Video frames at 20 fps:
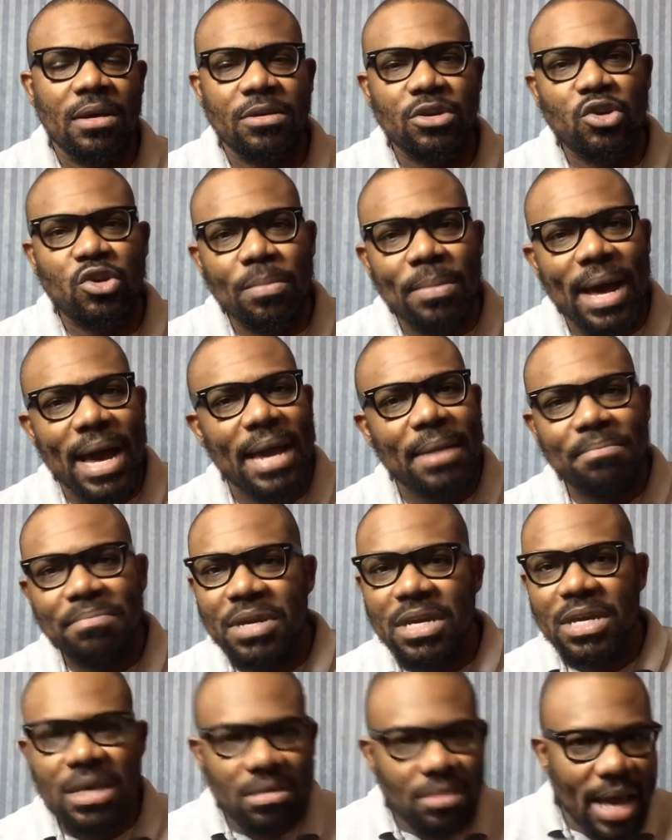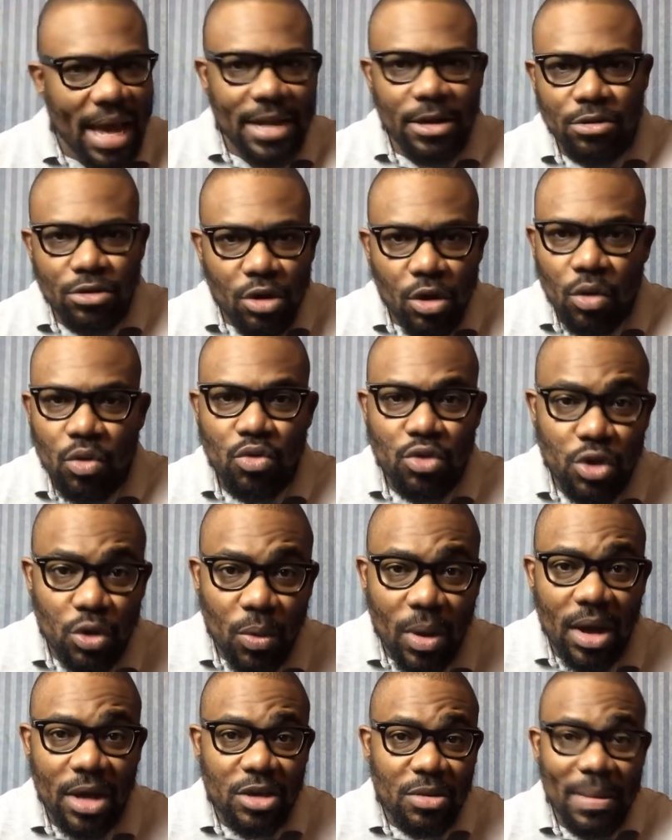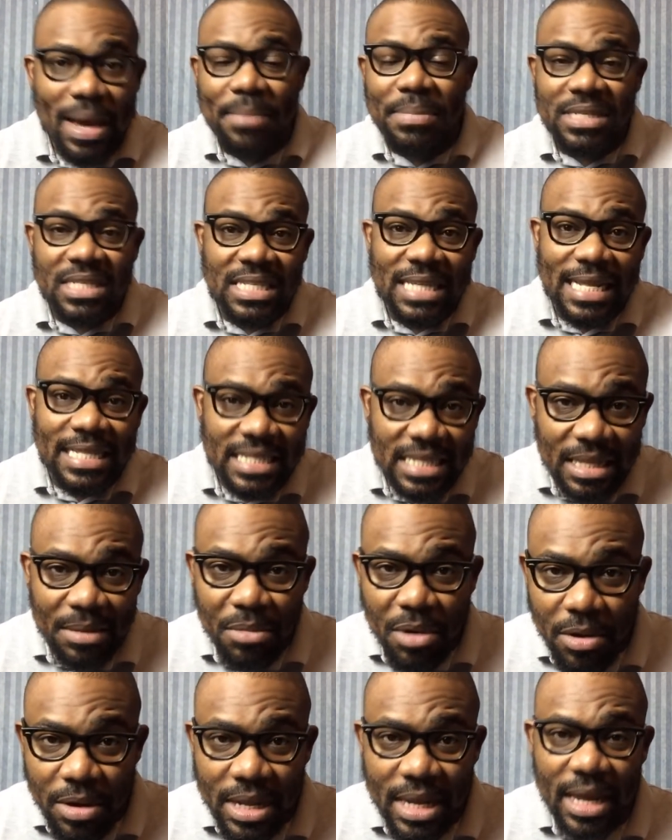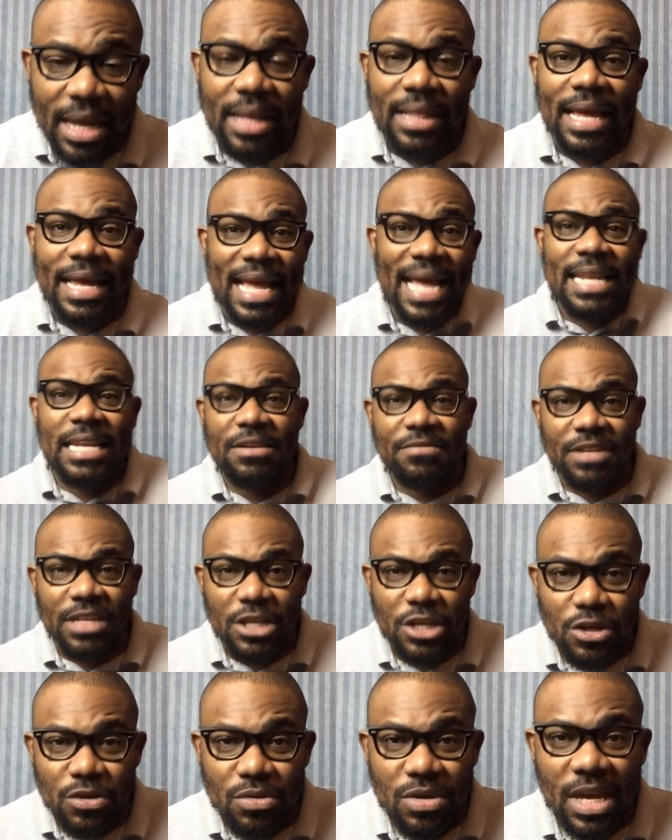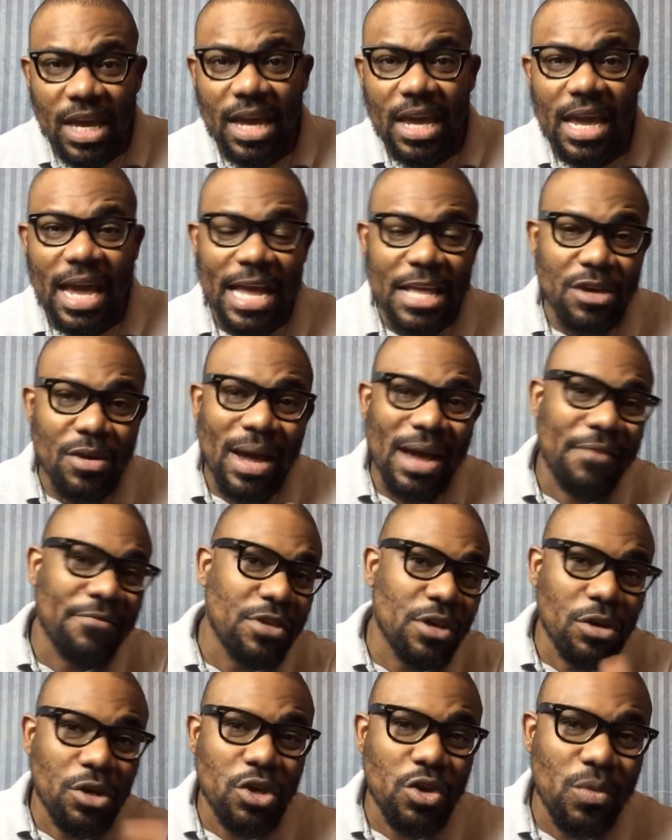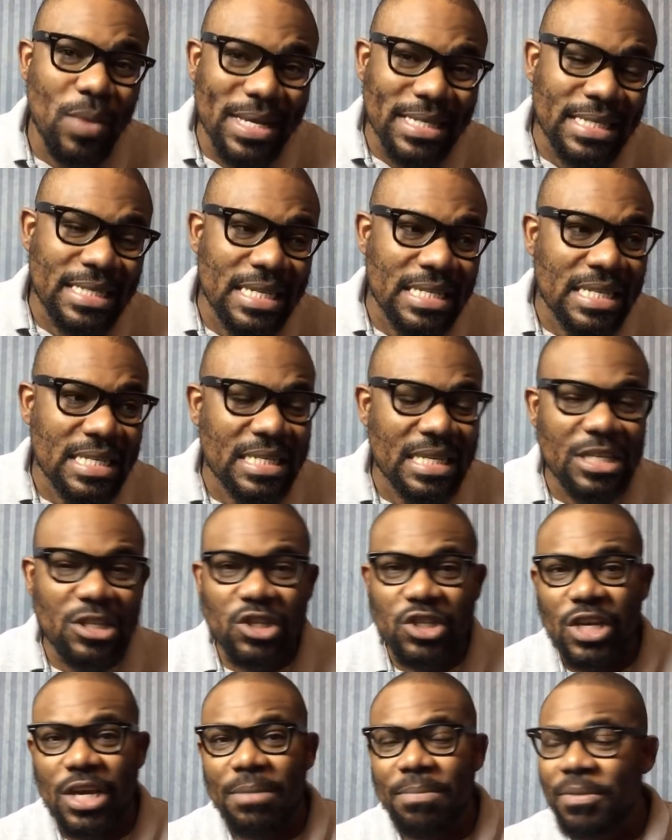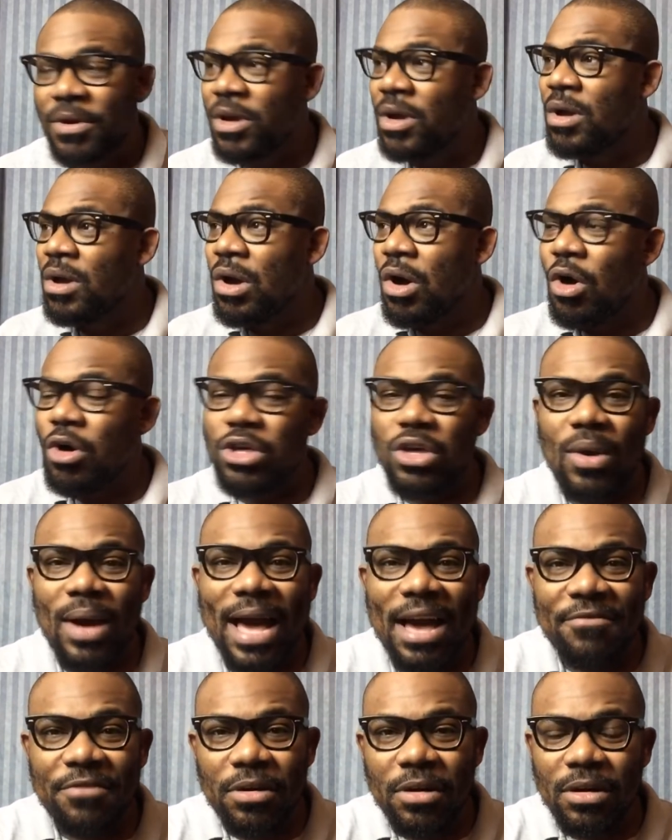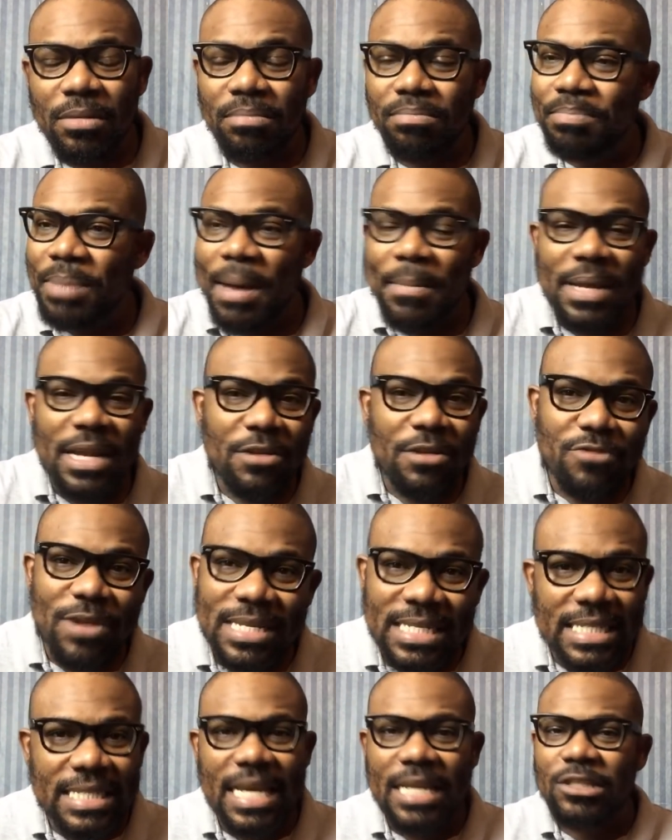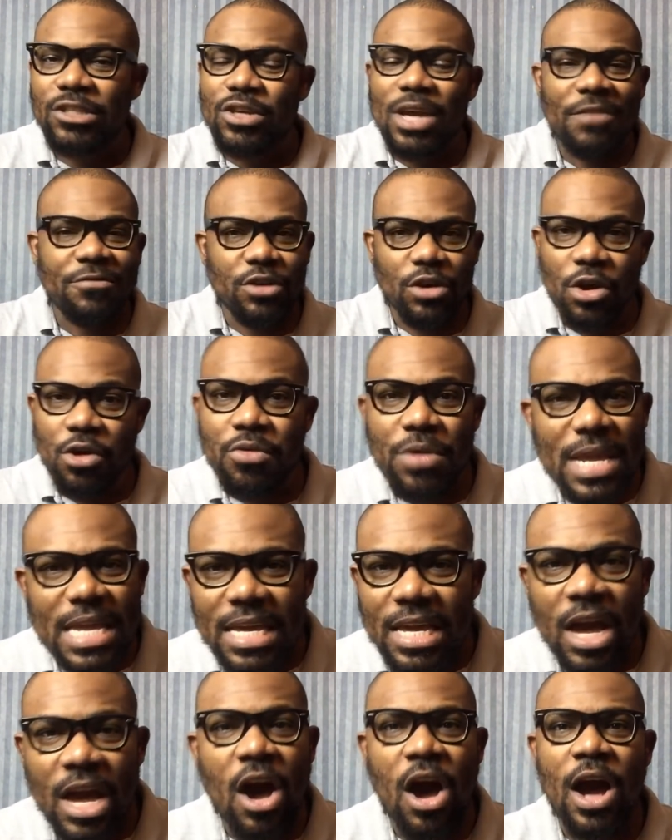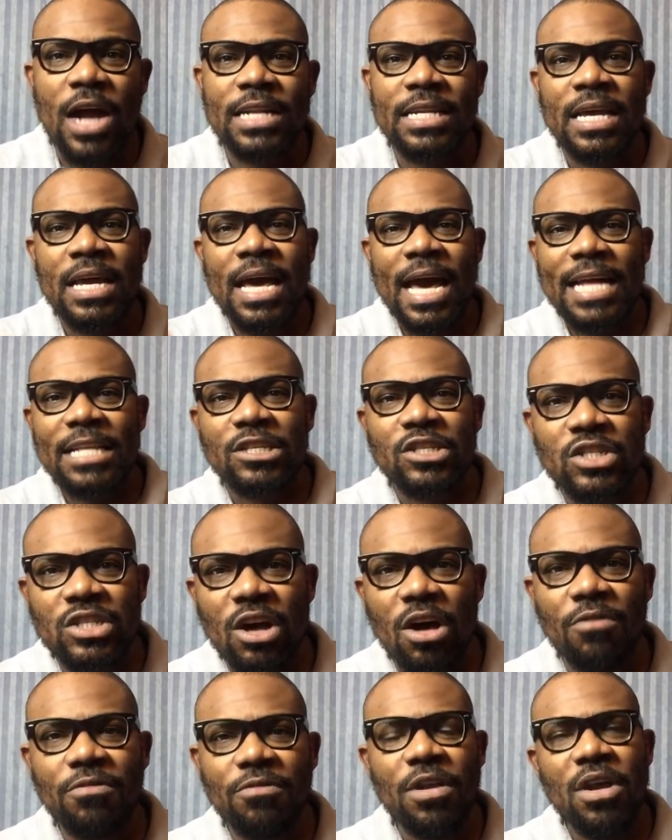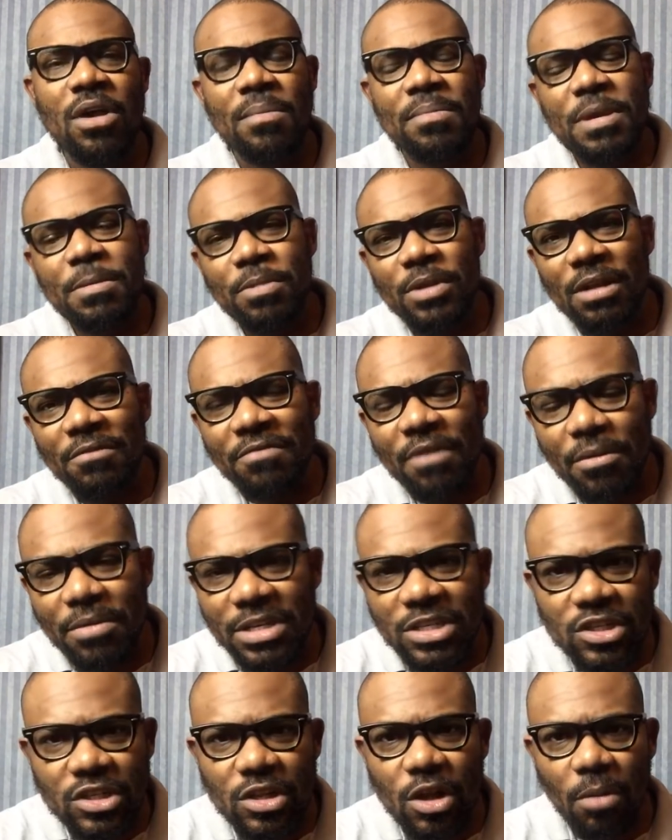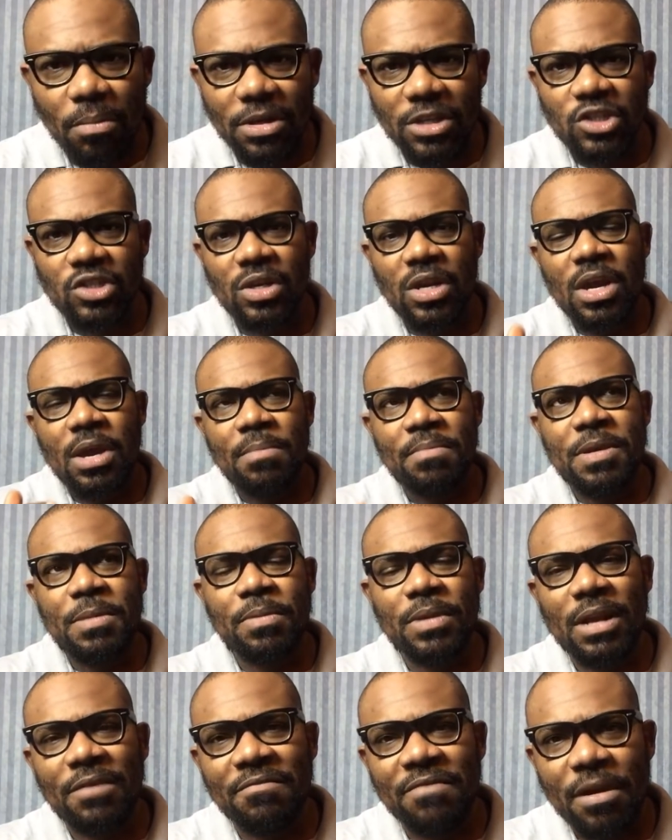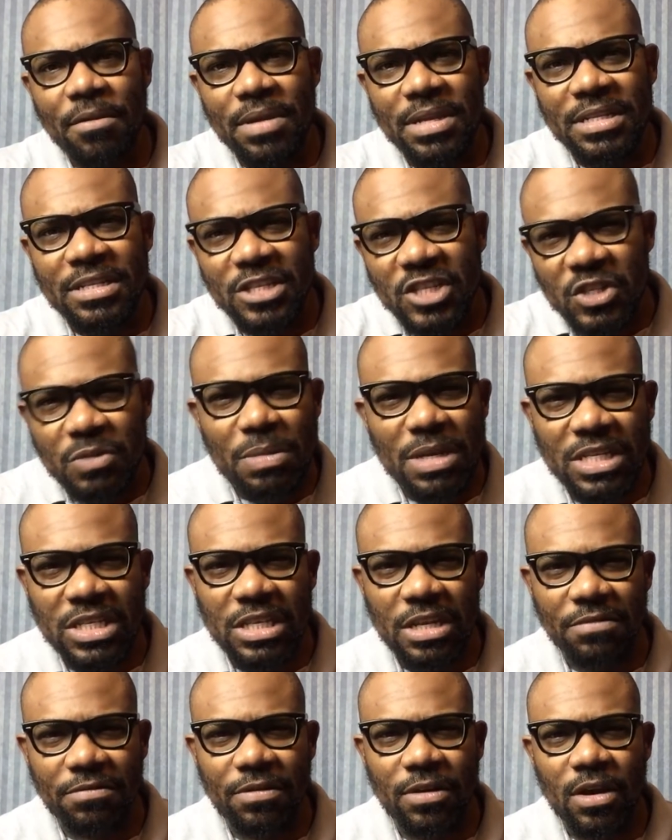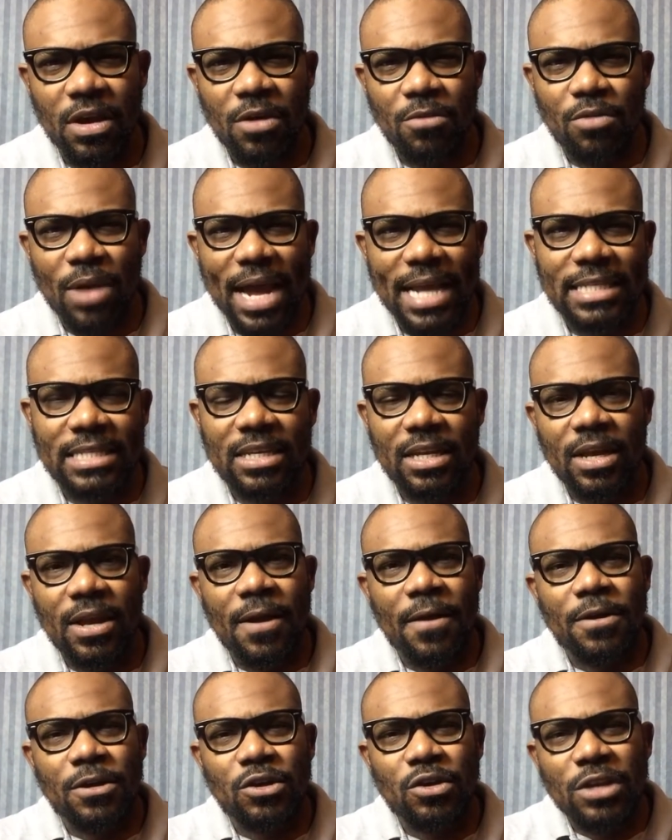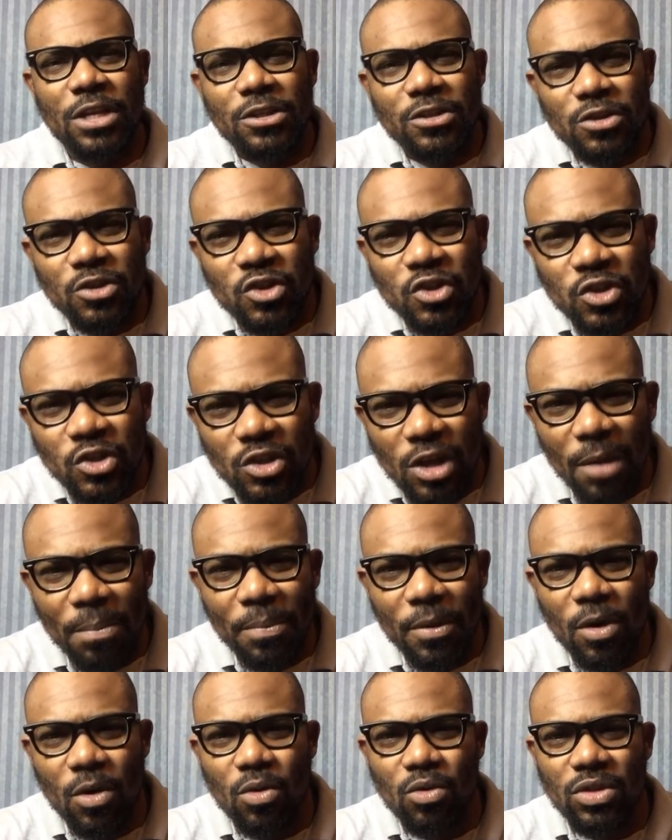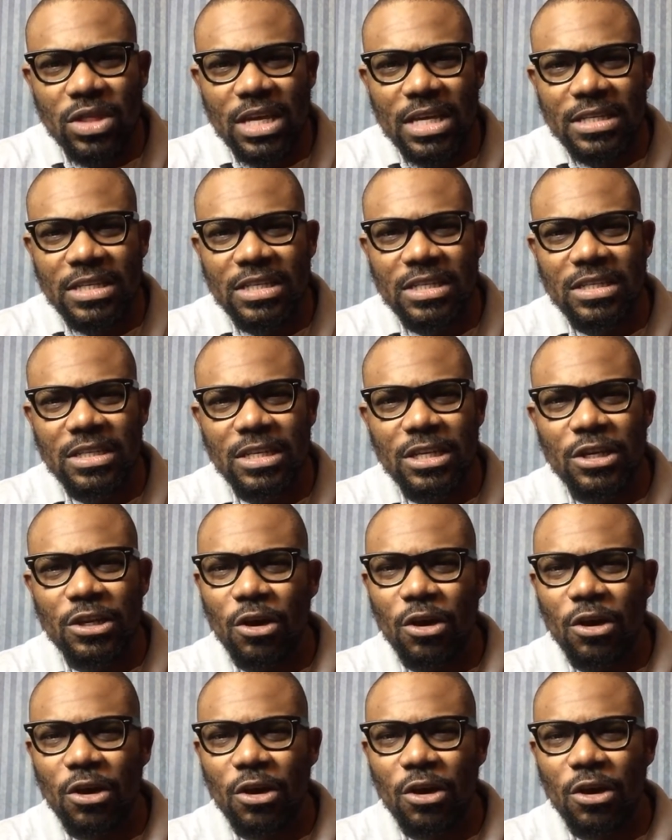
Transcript: you might be, I don't know who you are. You might be sat in America, like I live in the UK, and you have your US citizenship, or you have a permanent residence, you have your green card and stuff. People are very snobbish. People are very dismissive, right? You need to stop all this